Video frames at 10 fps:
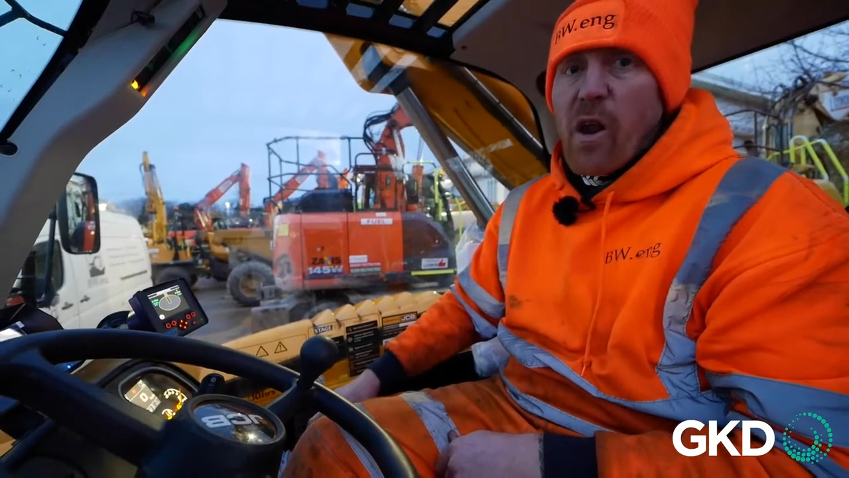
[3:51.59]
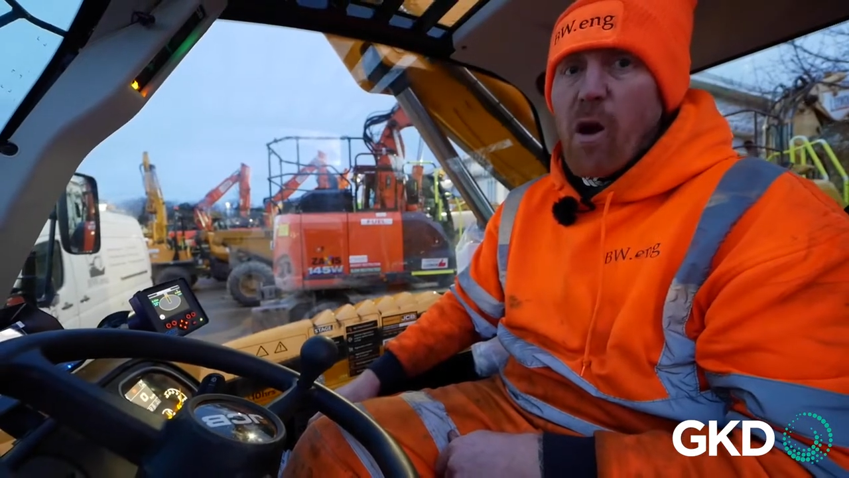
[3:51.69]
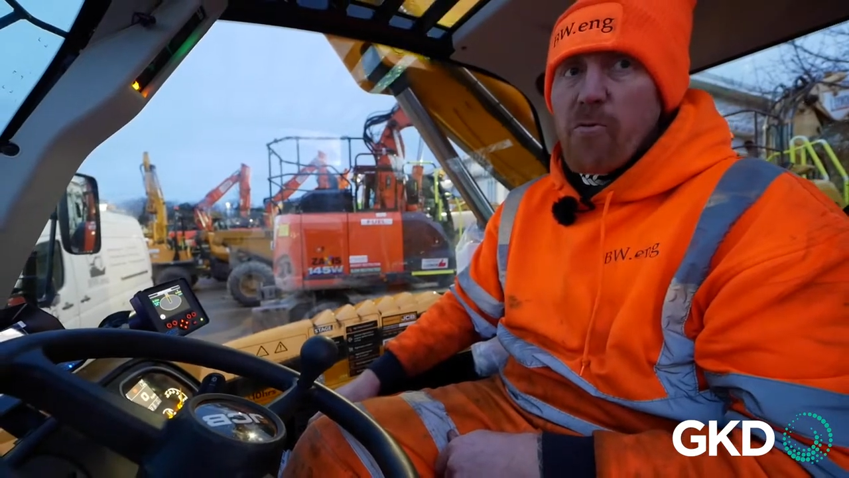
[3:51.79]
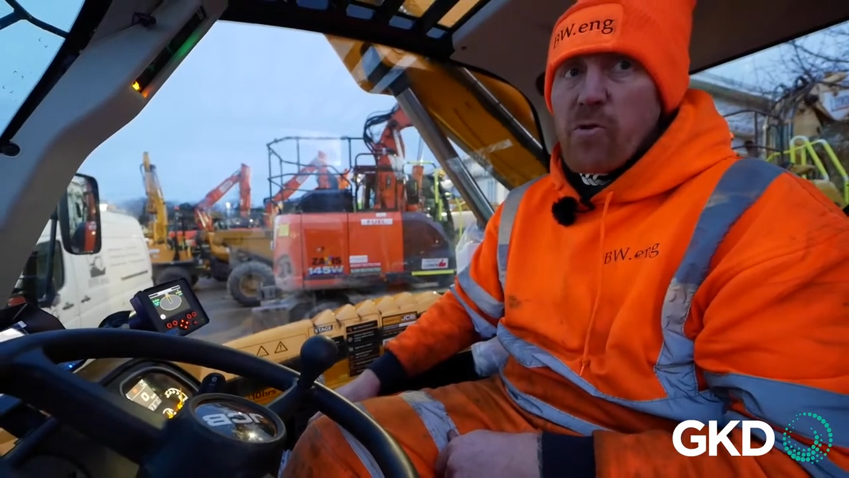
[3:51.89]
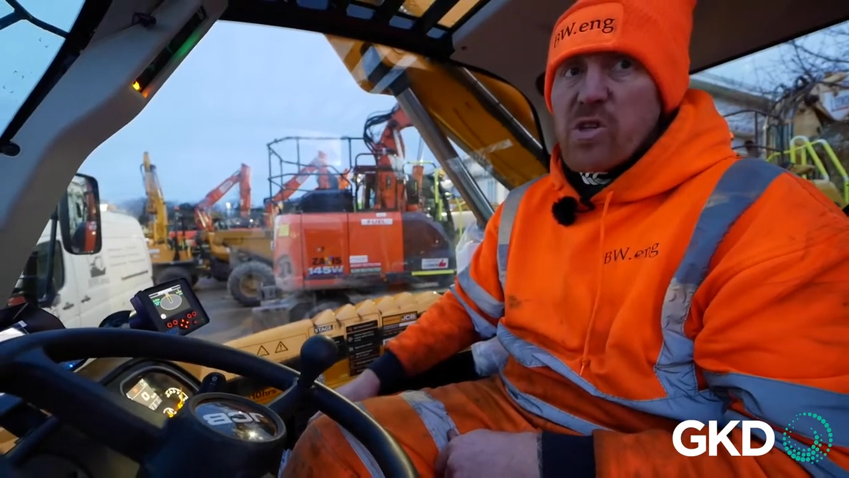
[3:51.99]

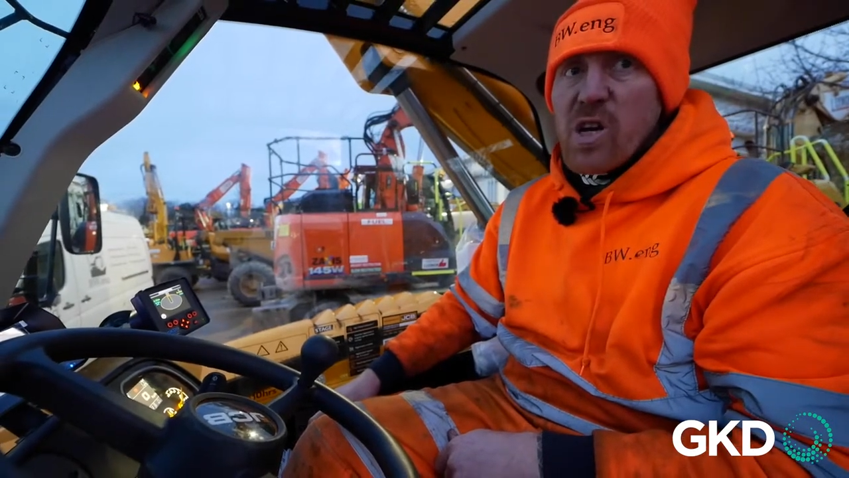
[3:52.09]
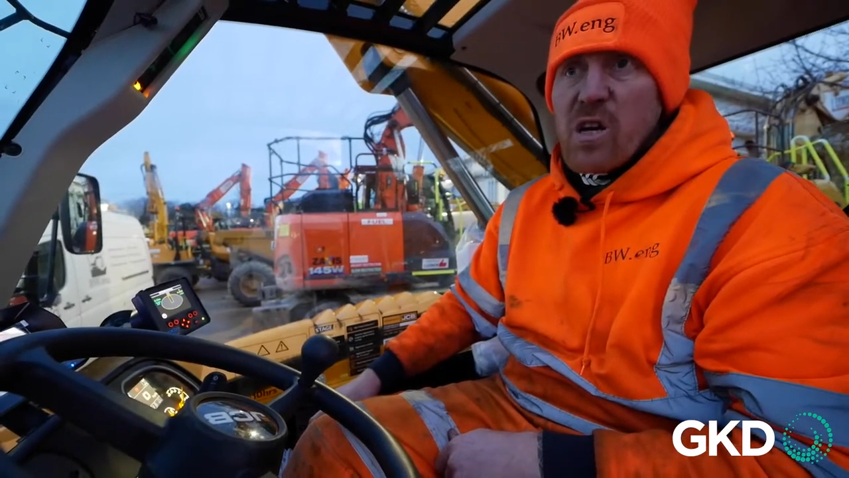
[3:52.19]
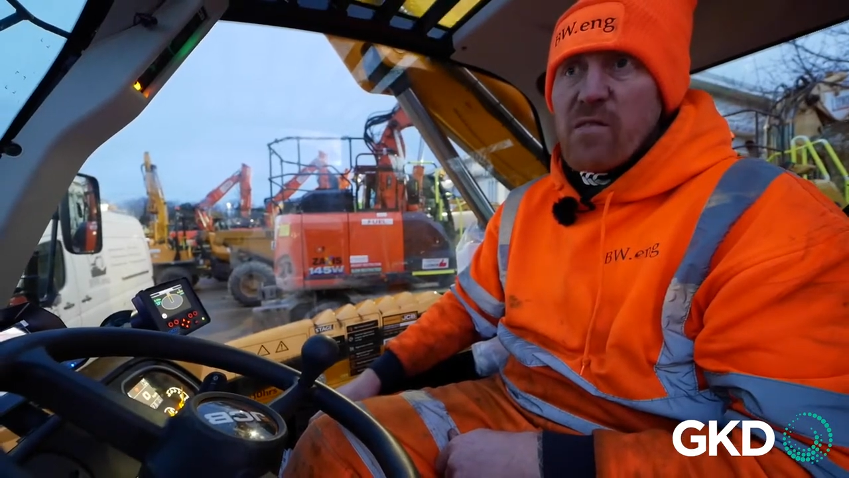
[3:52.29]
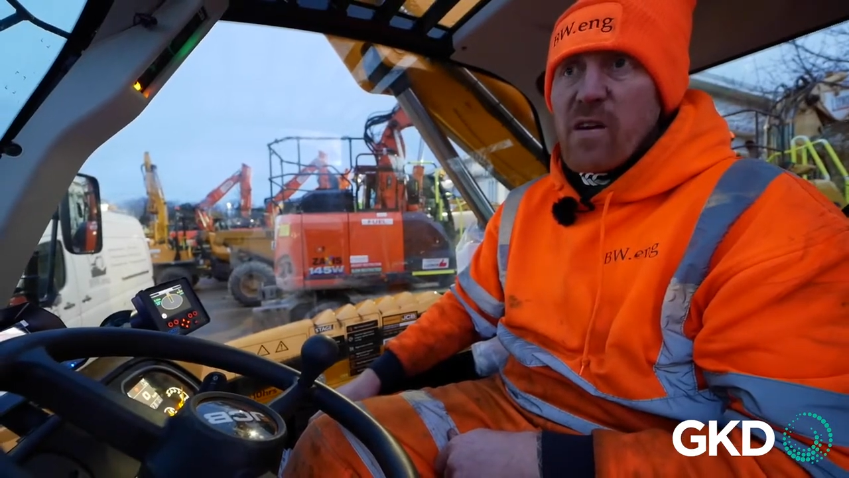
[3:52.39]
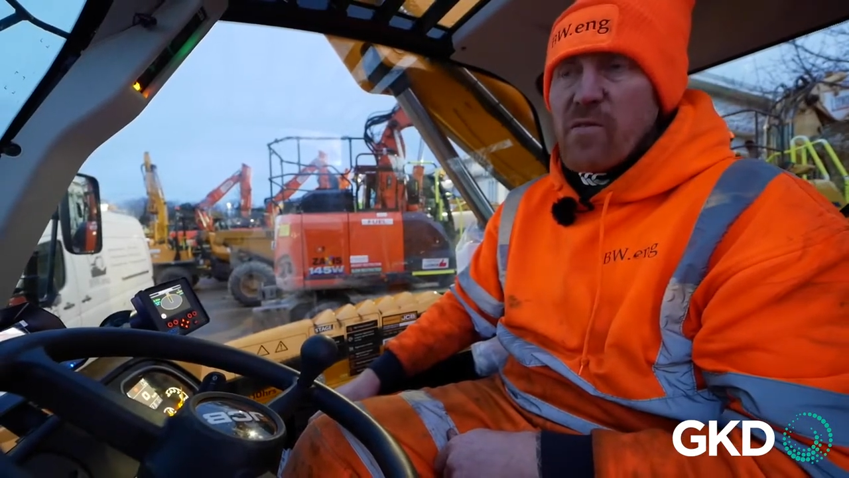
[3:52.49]

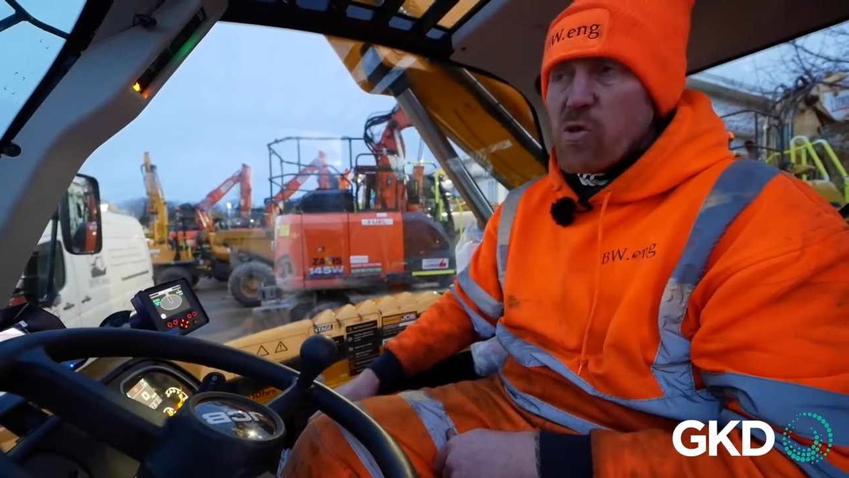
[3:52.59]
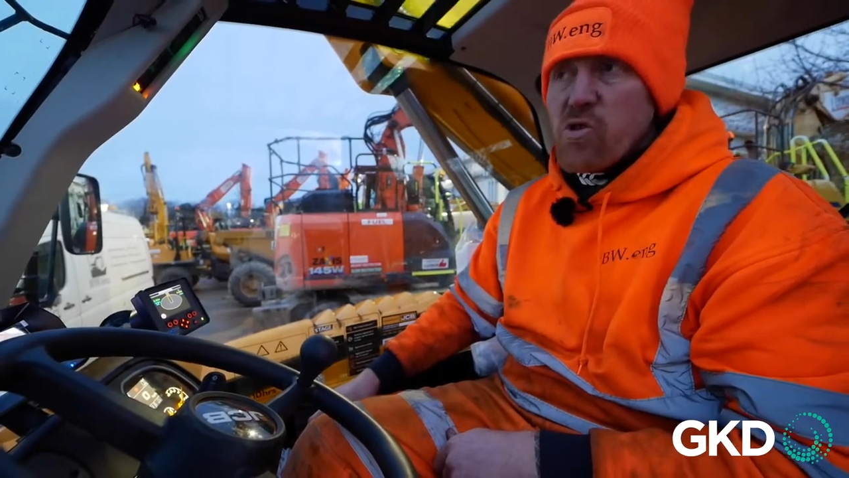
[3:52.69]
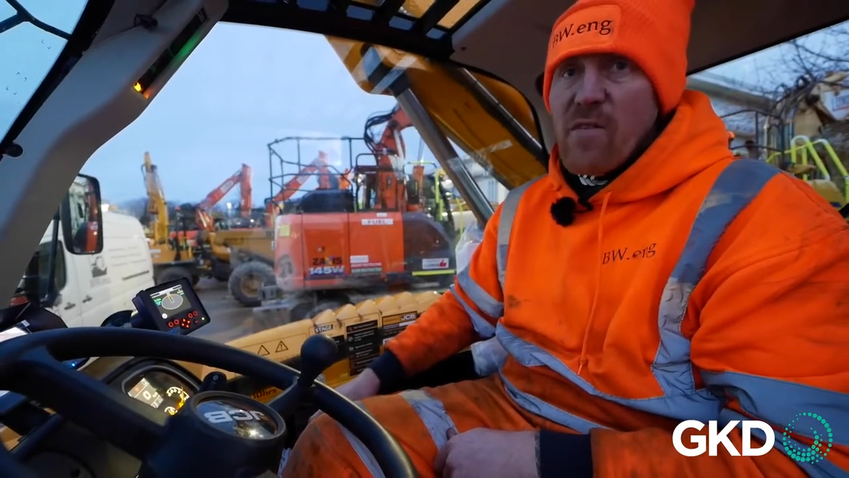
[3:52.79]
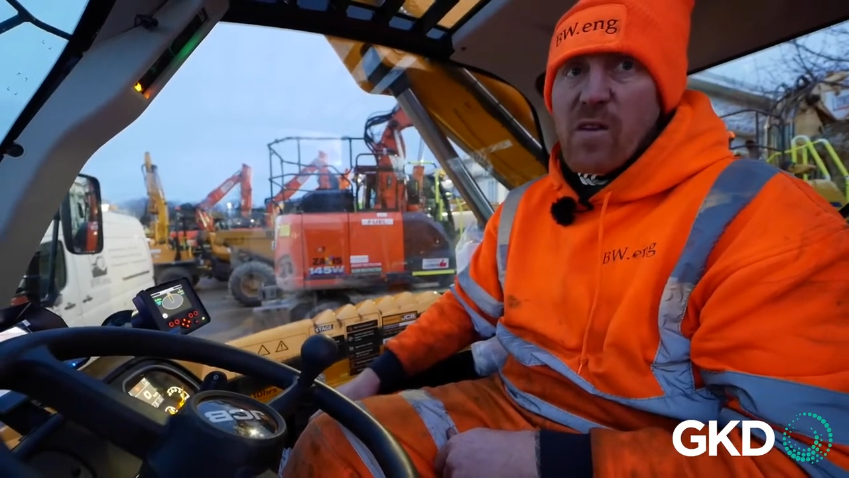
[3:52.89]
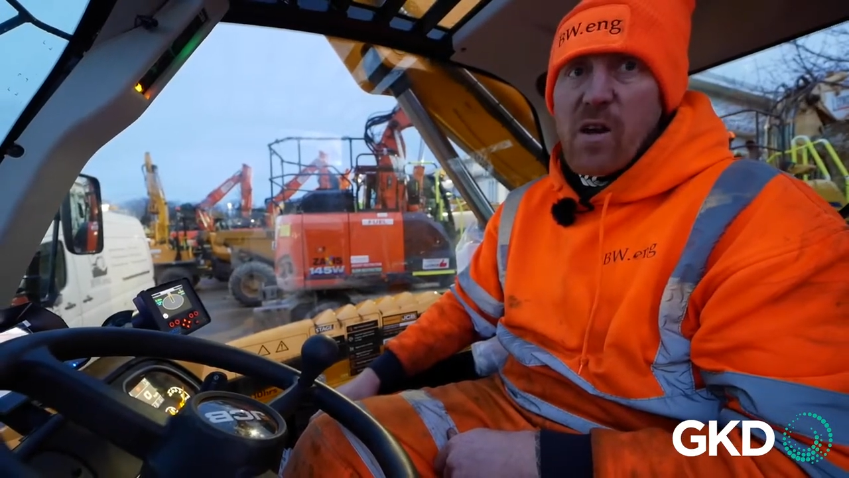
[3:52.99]
overachieve if you're
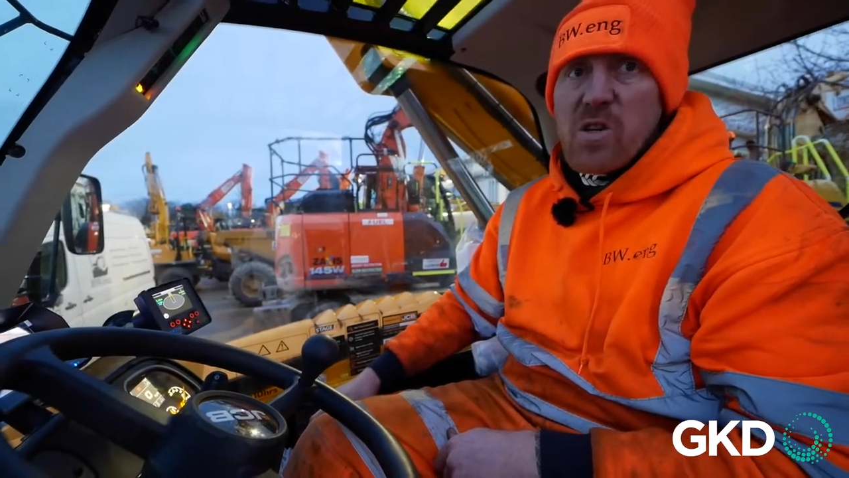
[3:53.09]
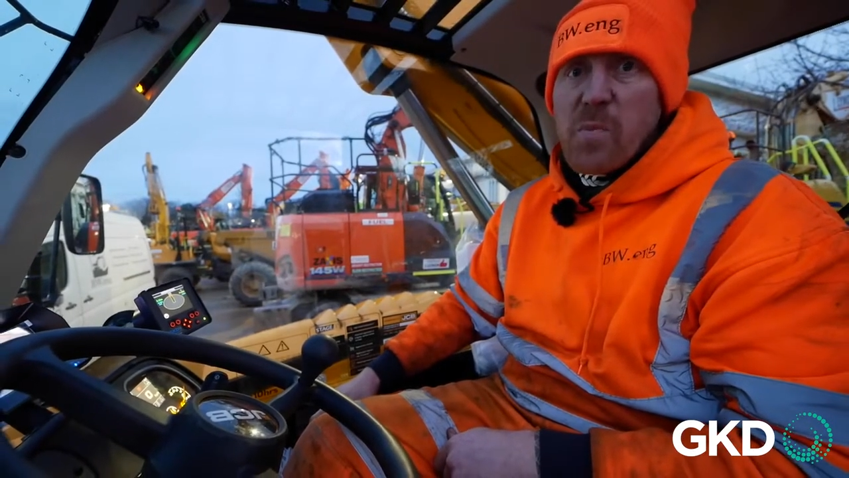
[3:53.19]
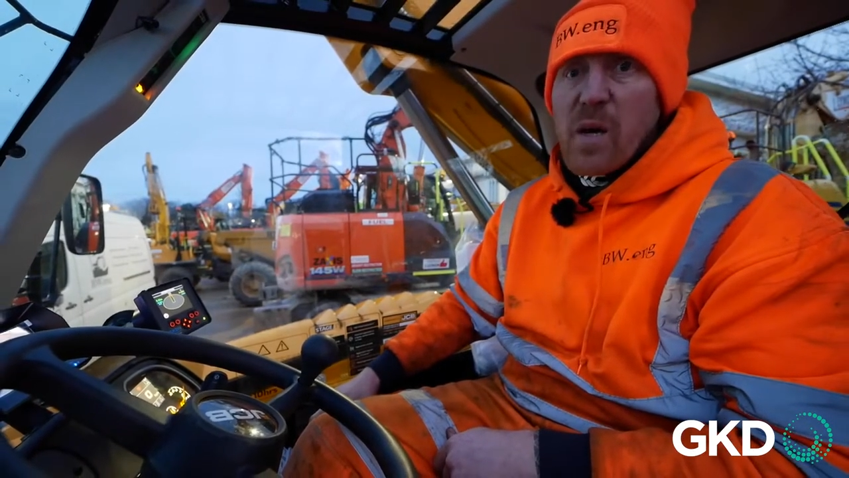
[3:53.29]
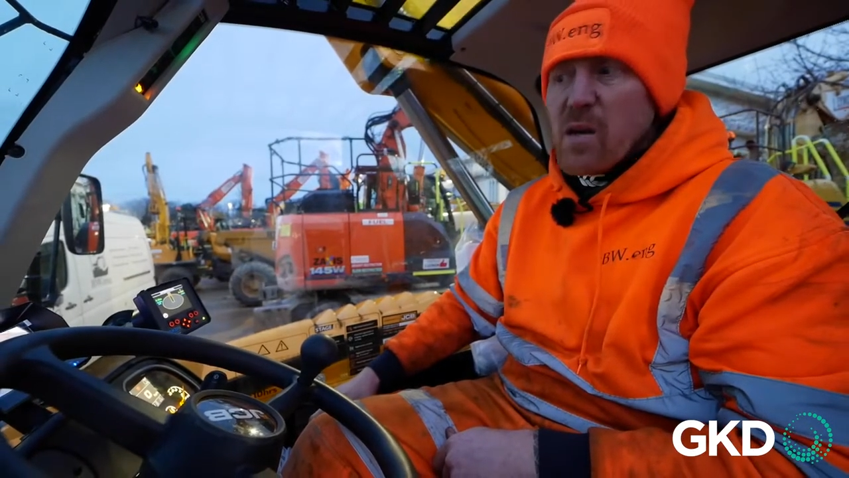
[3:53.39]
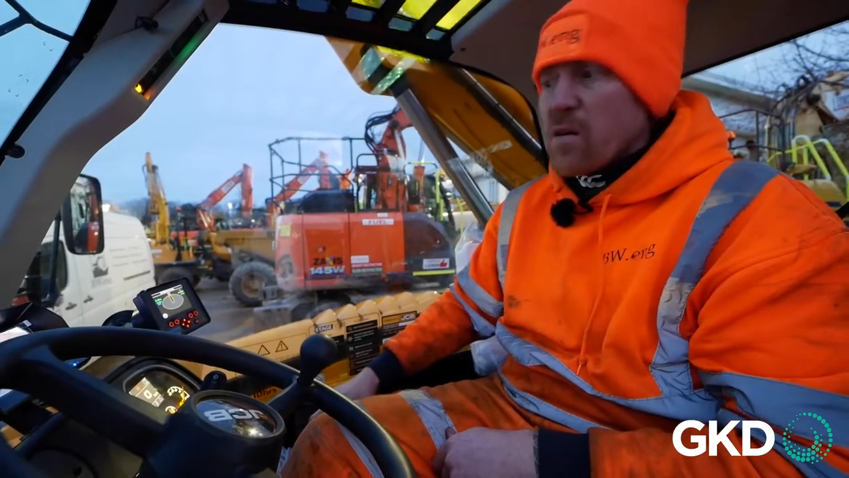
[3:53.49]
travelling at speed.